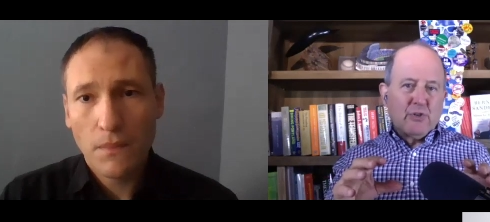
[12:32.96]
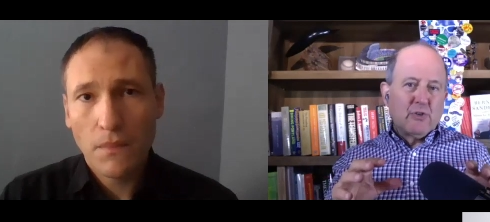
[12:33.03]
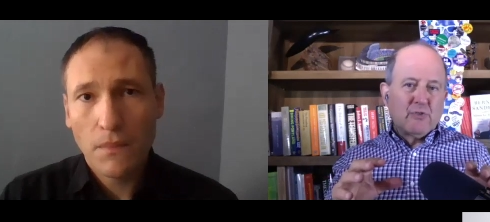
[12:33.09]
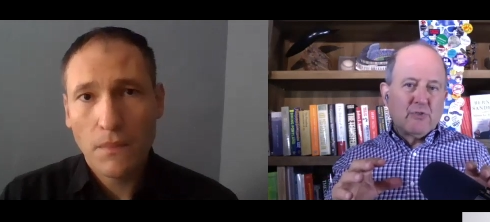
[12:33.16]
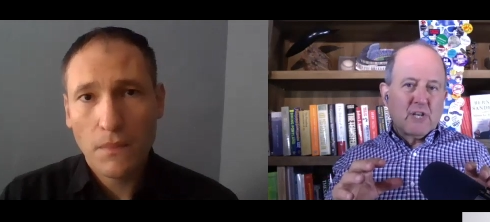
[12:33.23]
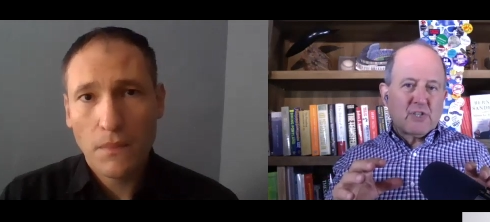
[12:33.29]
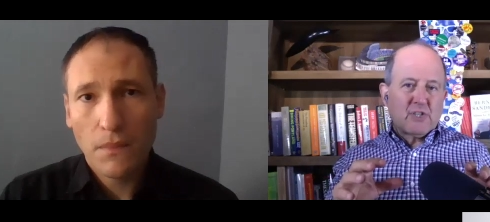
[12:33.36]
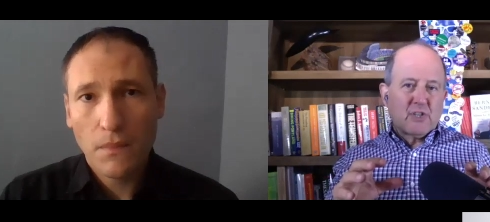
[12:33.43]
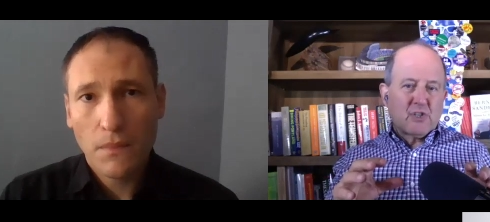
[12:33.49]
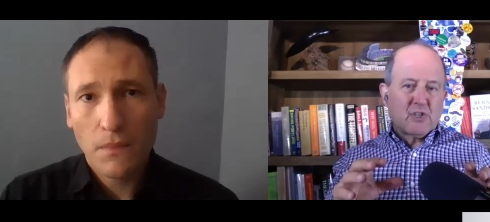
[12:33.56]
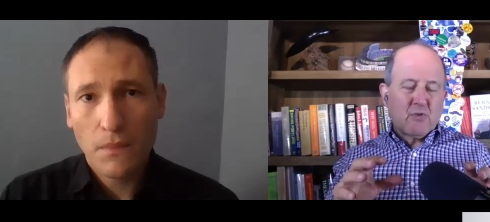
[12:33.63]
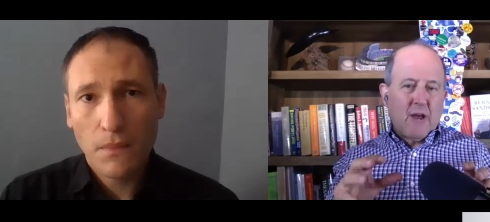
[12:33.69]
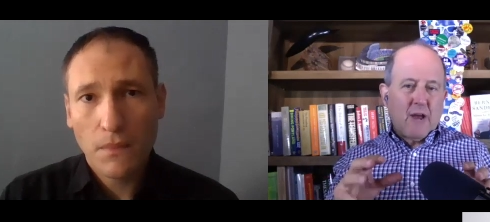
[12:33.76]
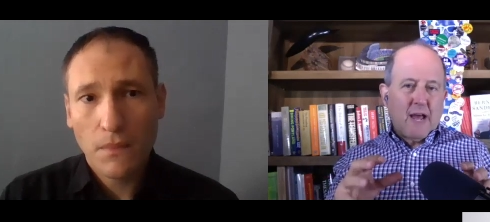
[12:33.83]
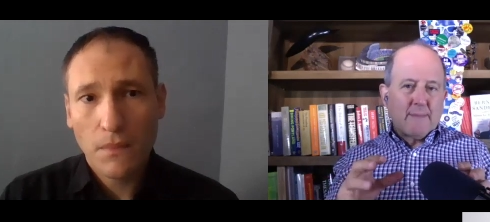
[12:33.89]
Speaker 1: you just
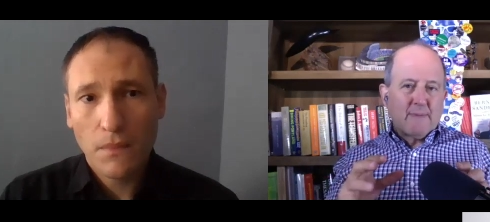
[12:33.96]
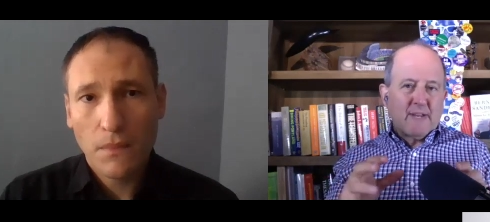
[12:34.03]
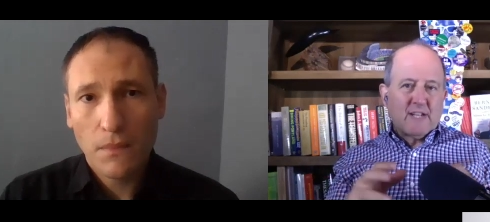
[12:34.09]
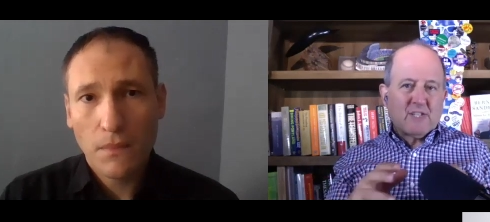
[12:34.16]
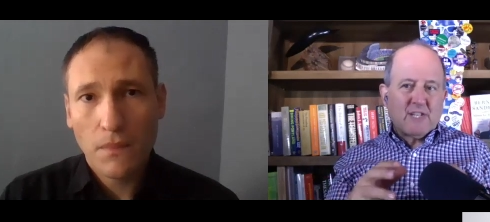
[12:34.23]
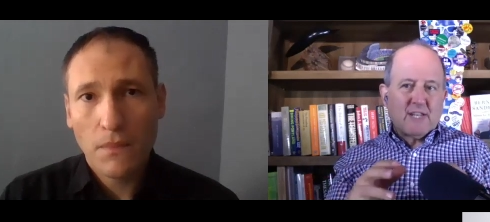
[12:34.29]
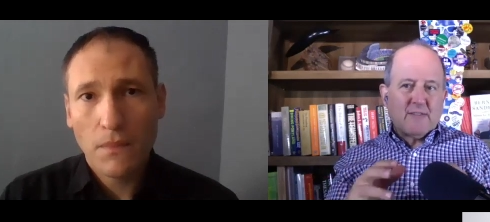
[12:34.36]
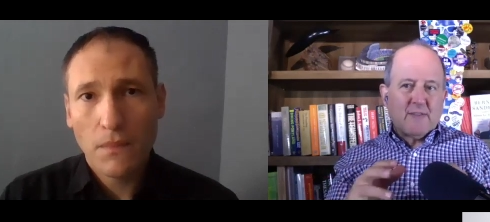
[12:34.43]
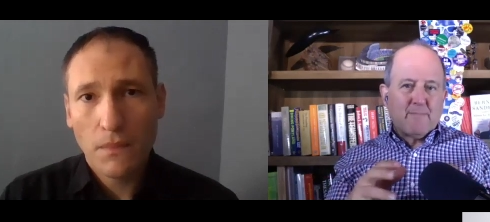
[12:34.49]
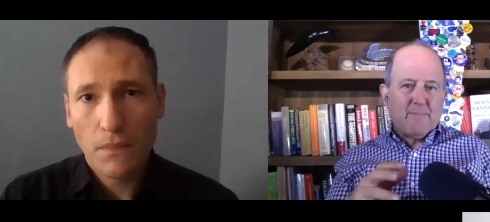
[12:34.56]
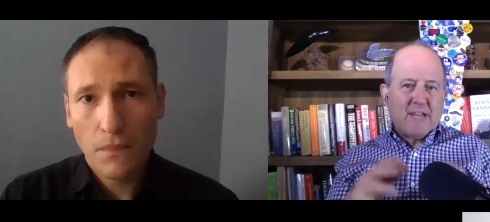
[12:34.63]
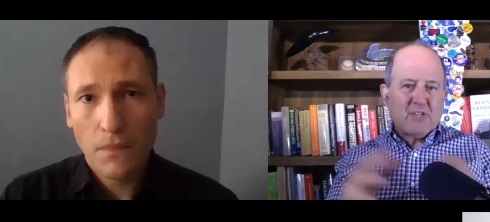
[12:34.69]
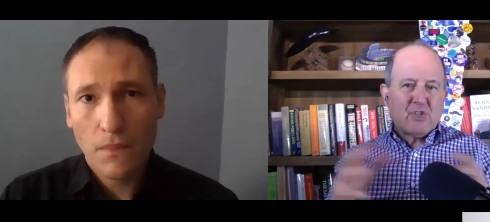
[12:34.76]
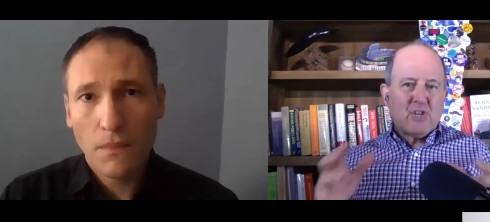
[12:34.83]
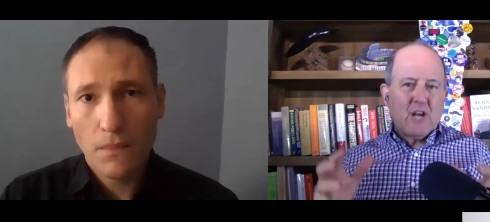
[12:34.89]
described. It's the
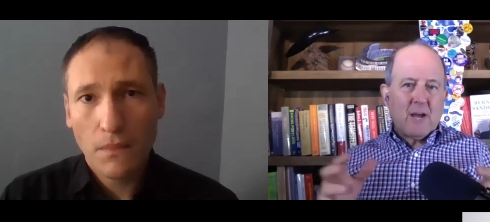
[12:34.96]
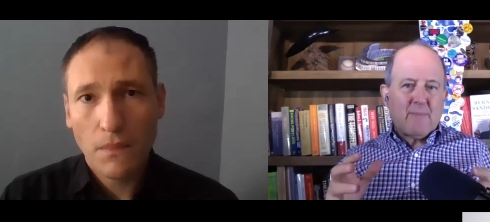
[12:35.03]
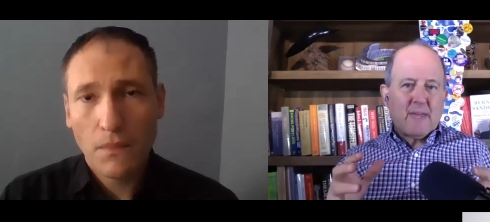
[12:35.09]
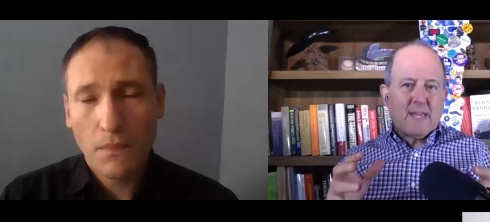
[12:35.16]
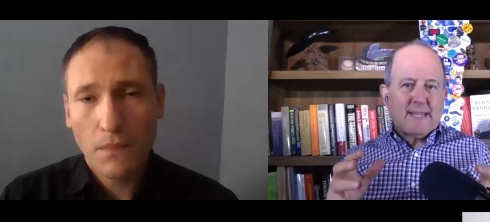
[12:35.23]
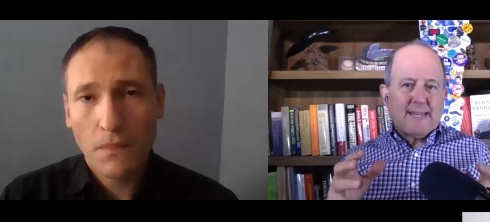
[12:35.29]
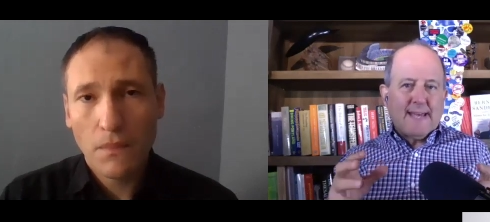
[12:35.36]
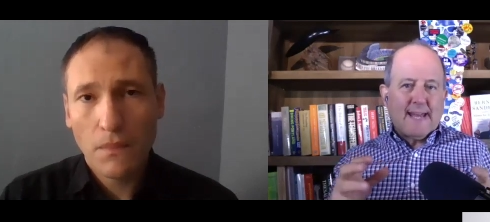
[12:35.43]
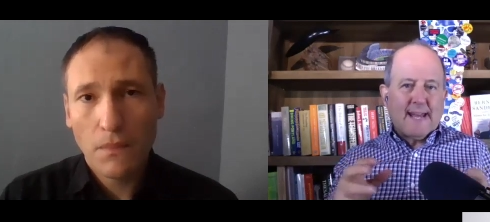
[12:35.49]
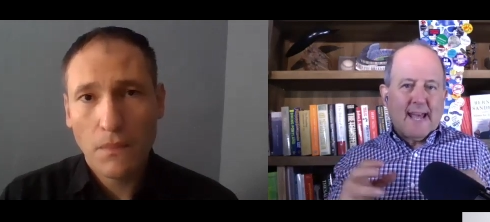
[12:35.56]
best job they can get,